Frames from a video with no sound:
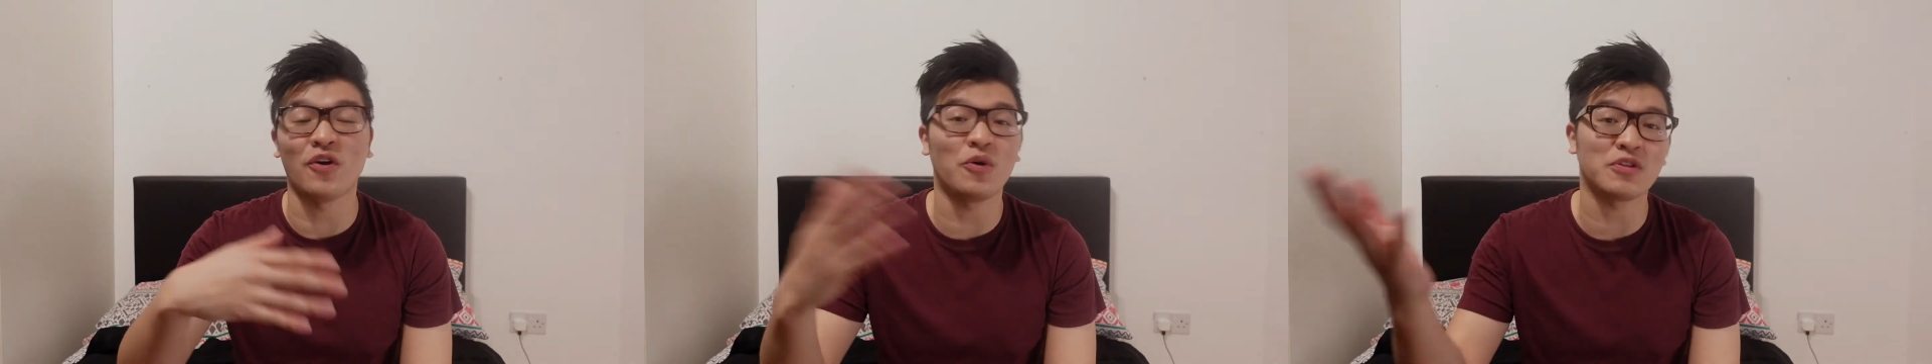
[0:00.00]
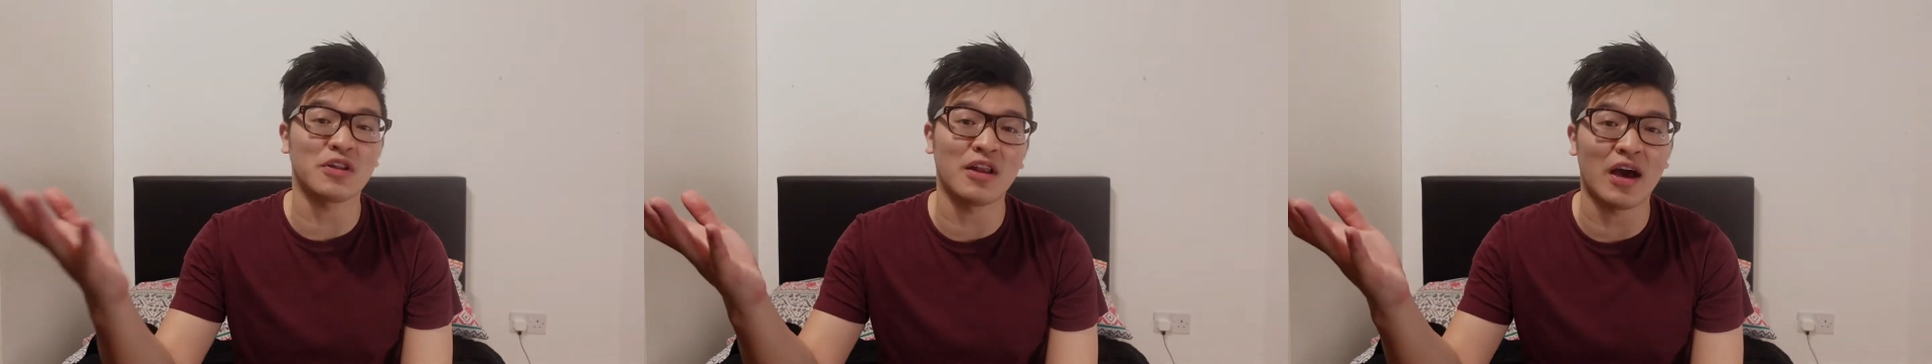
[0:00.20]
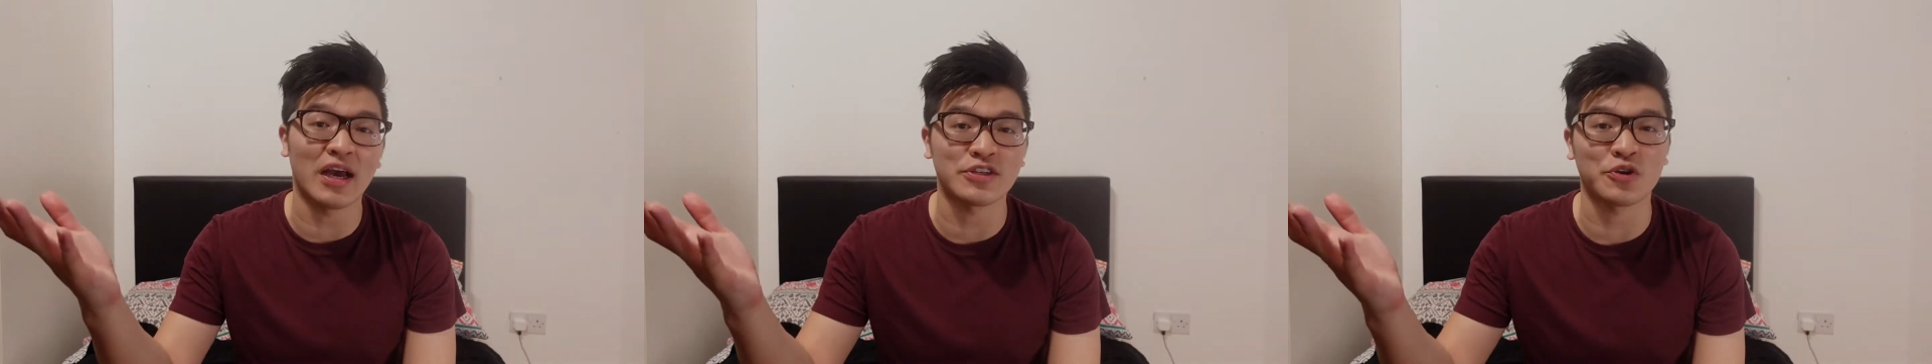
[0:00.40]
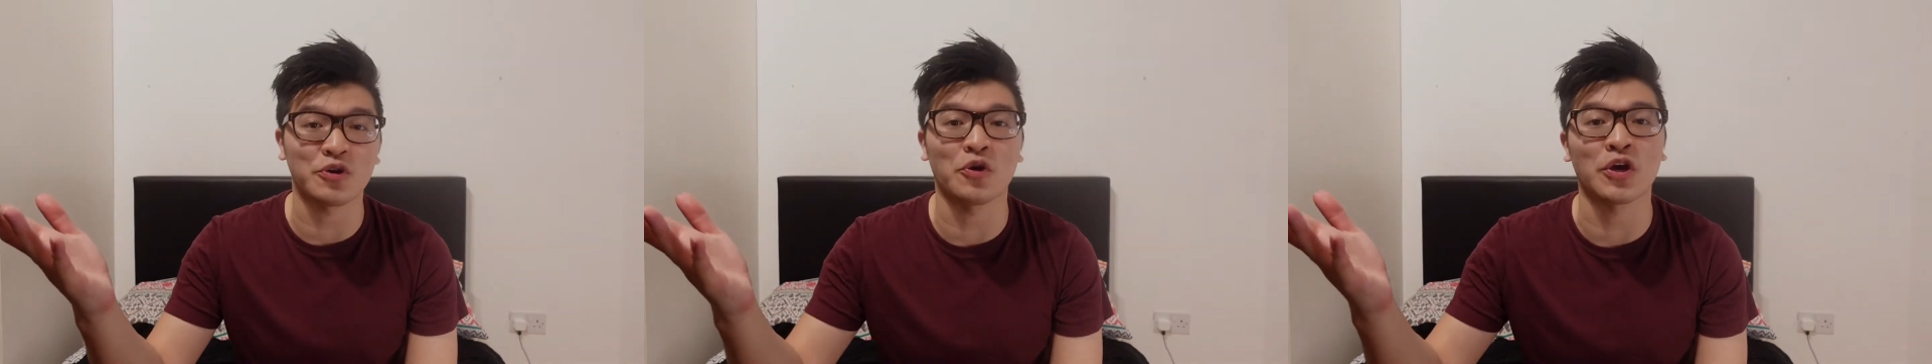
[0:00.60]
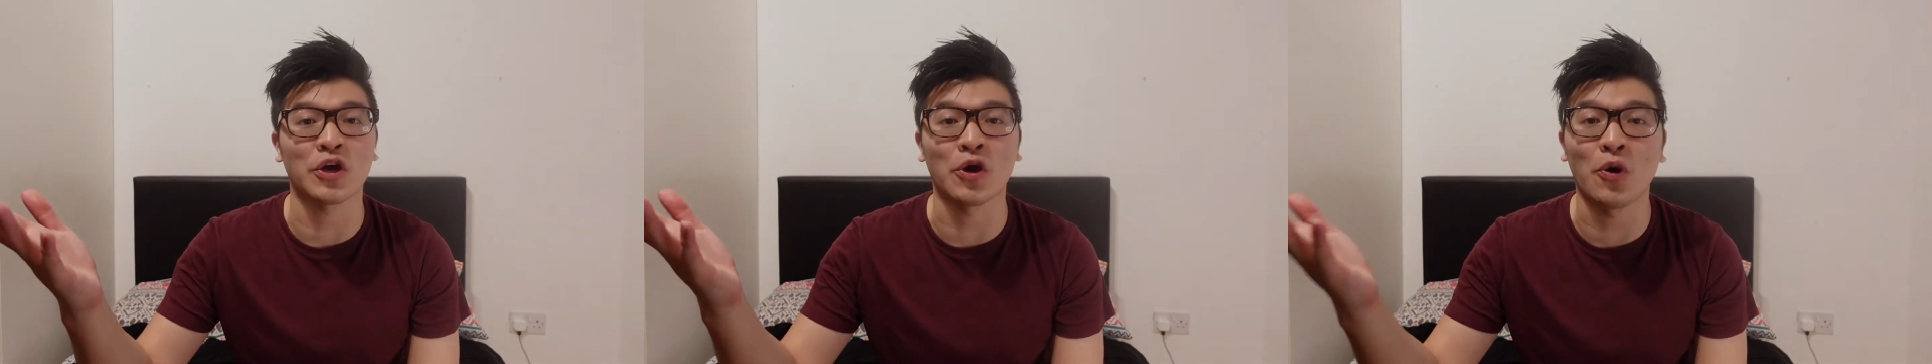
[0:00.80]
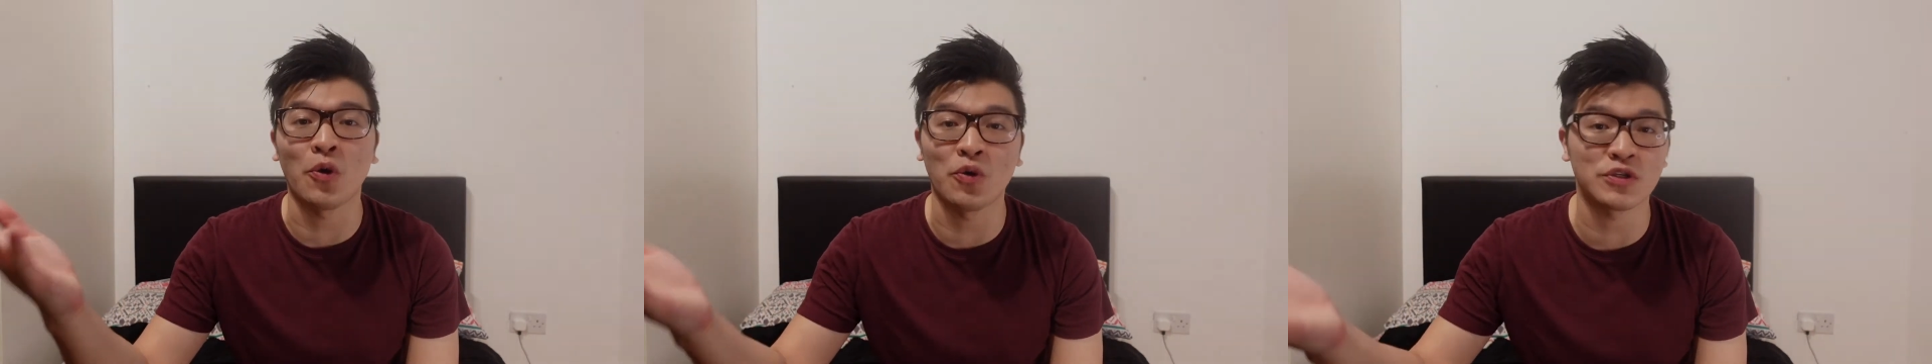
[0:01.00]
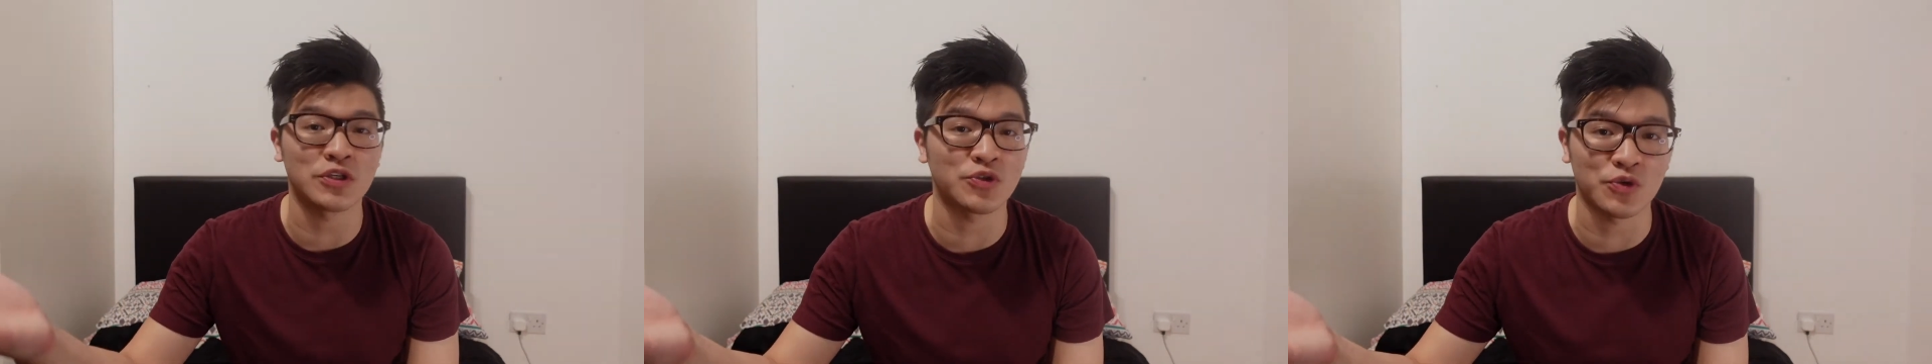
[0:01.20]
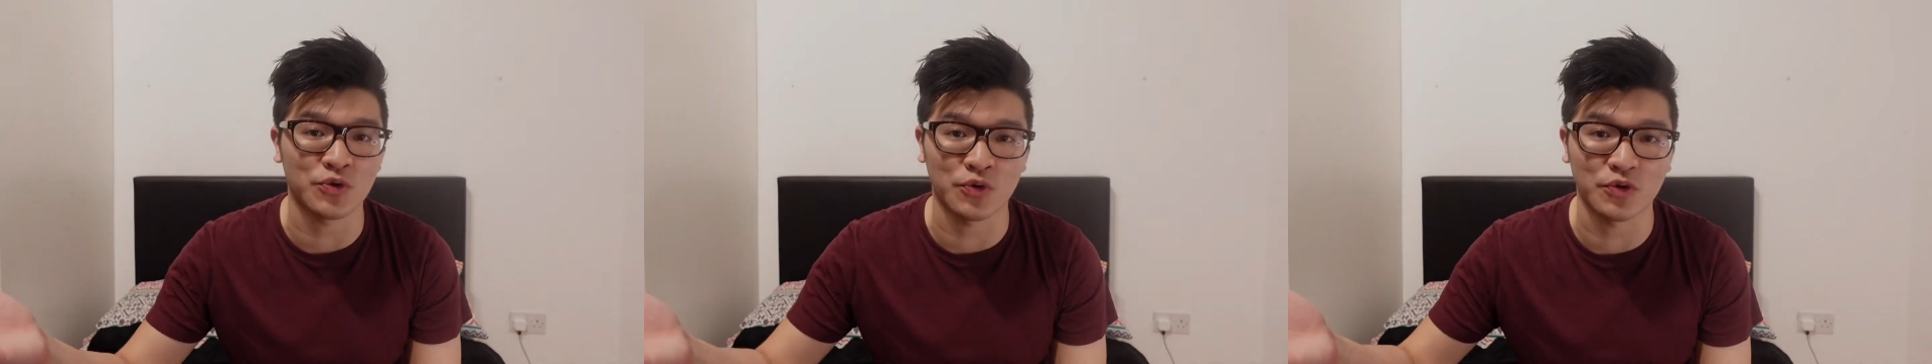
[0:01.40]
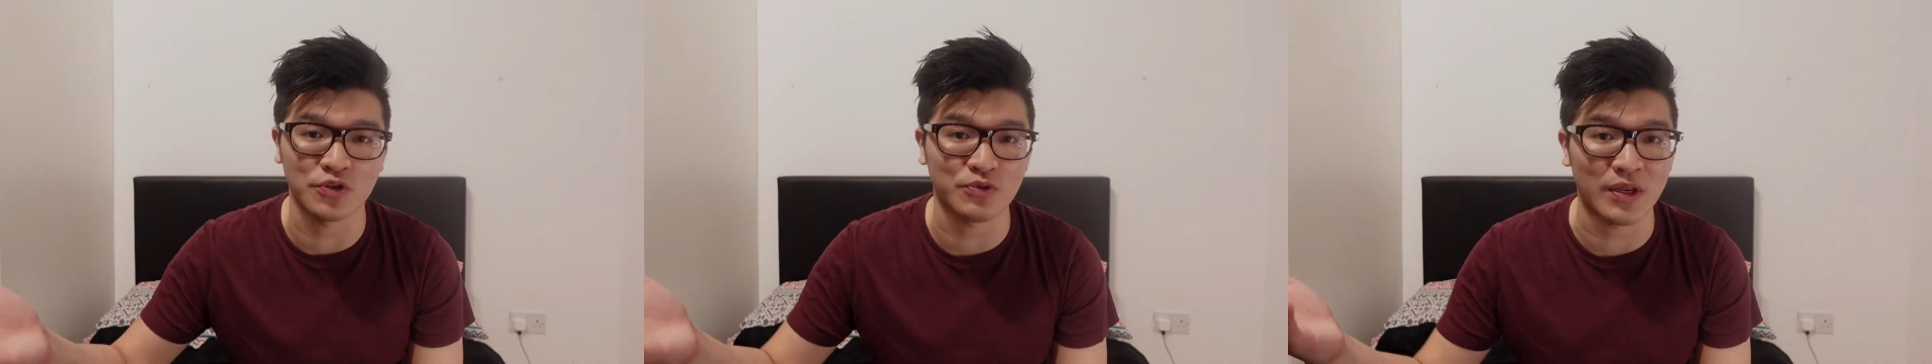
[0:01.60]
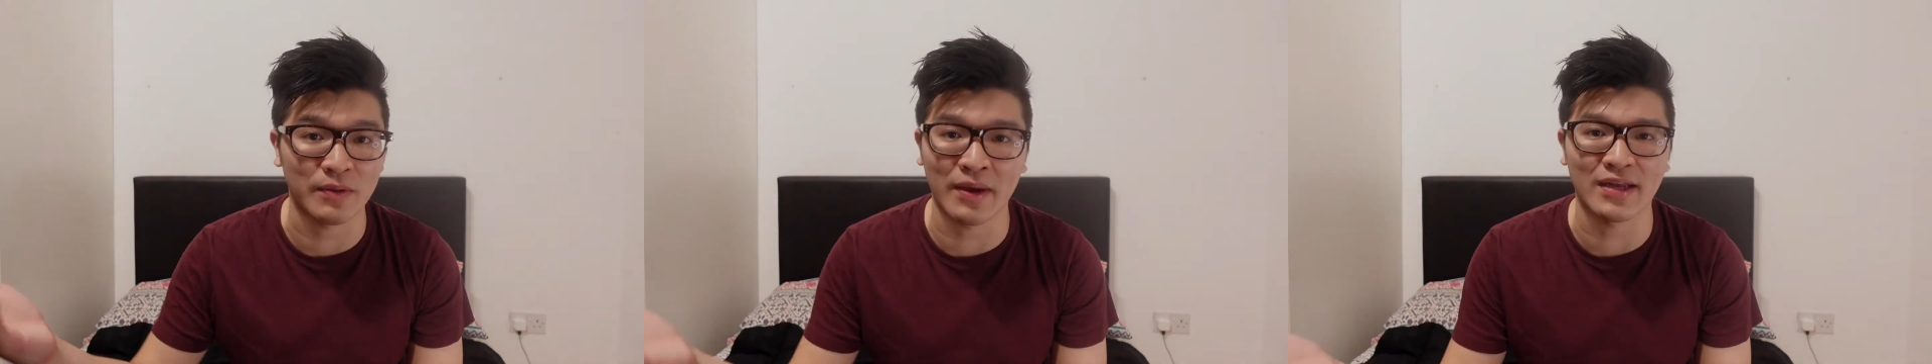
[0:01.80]
all the lights or locking all the
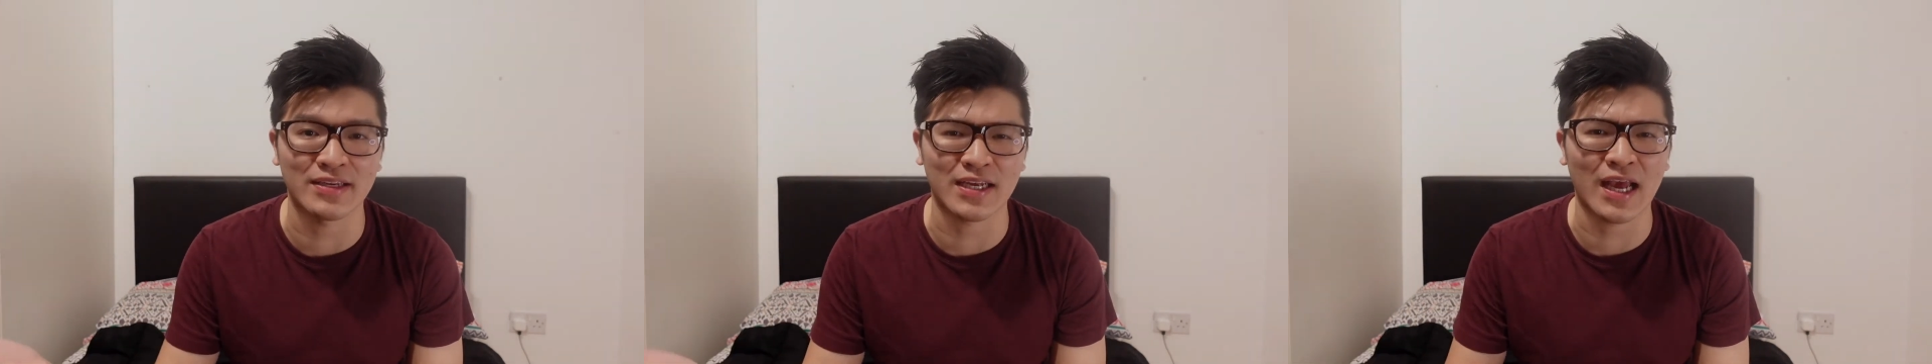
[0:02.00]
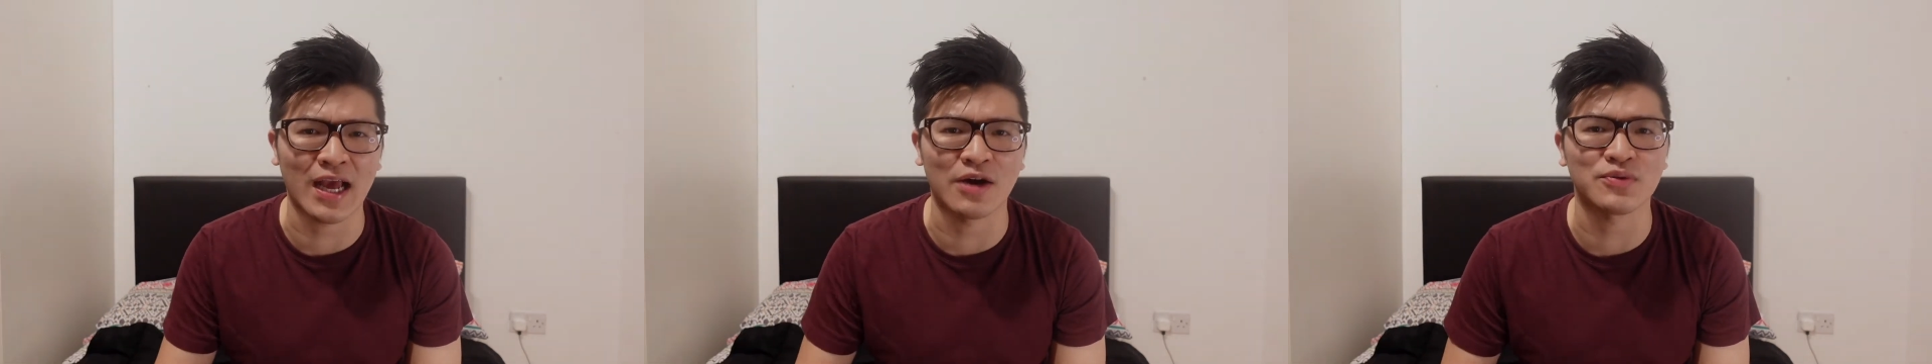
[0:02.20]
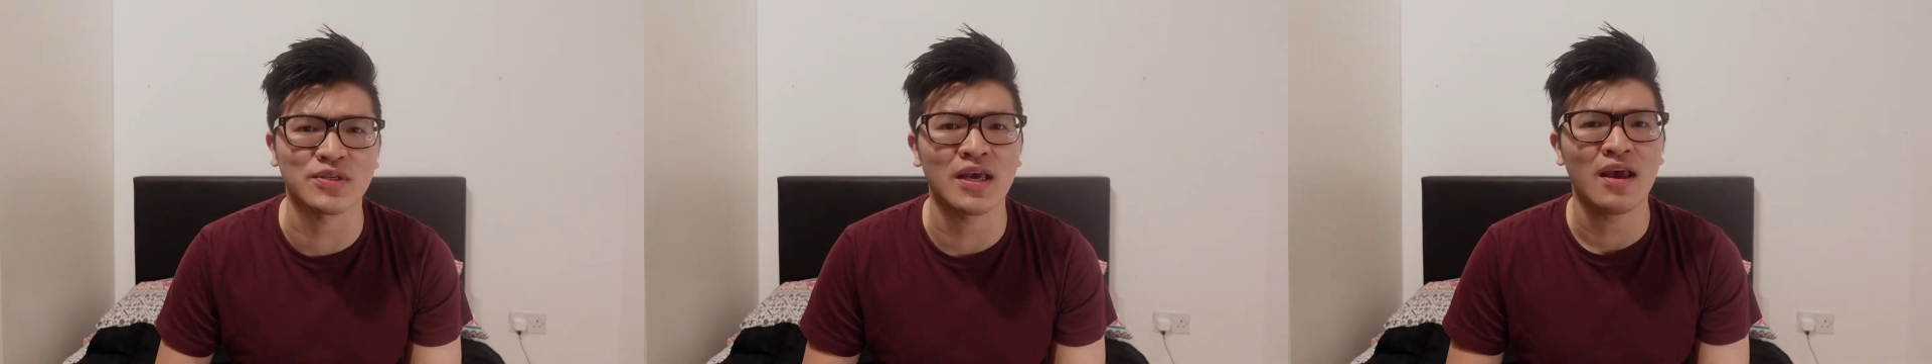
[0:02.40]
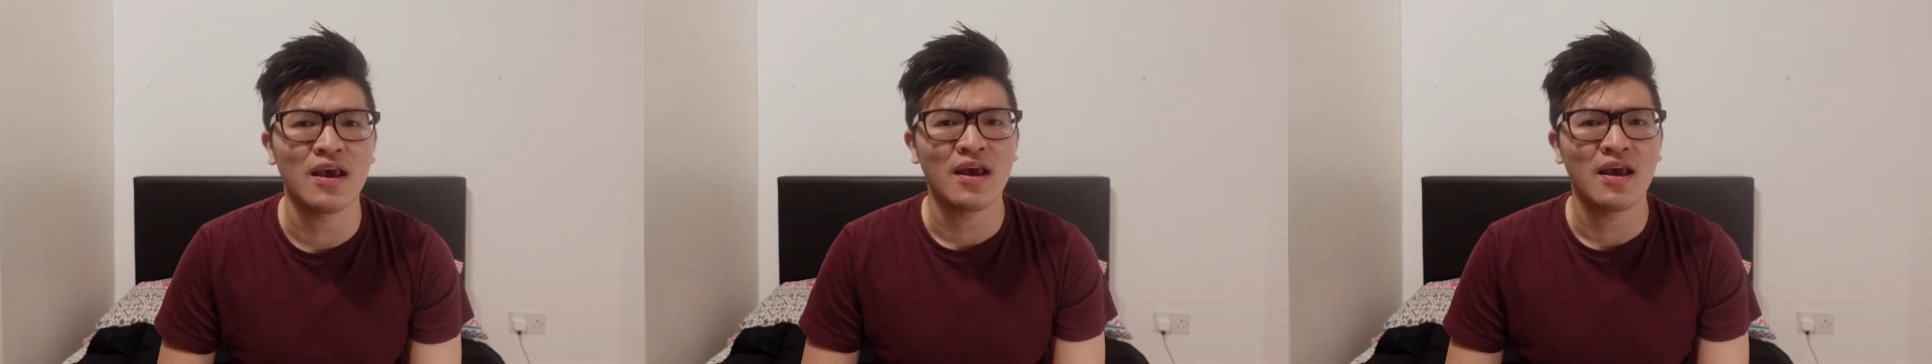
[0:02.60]
doors when I'm heading out.